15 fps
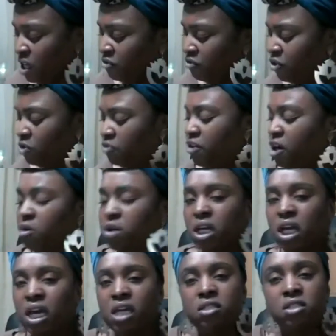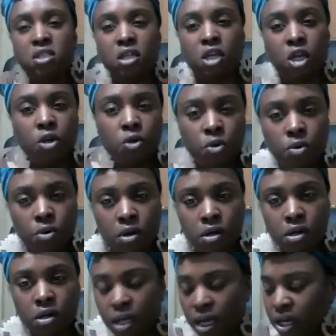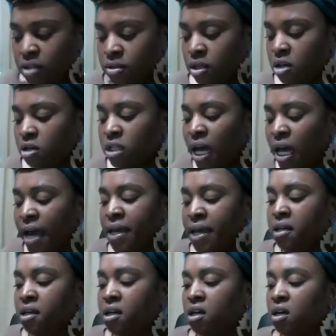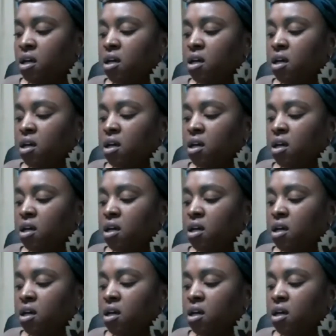They feel very insecure and they're like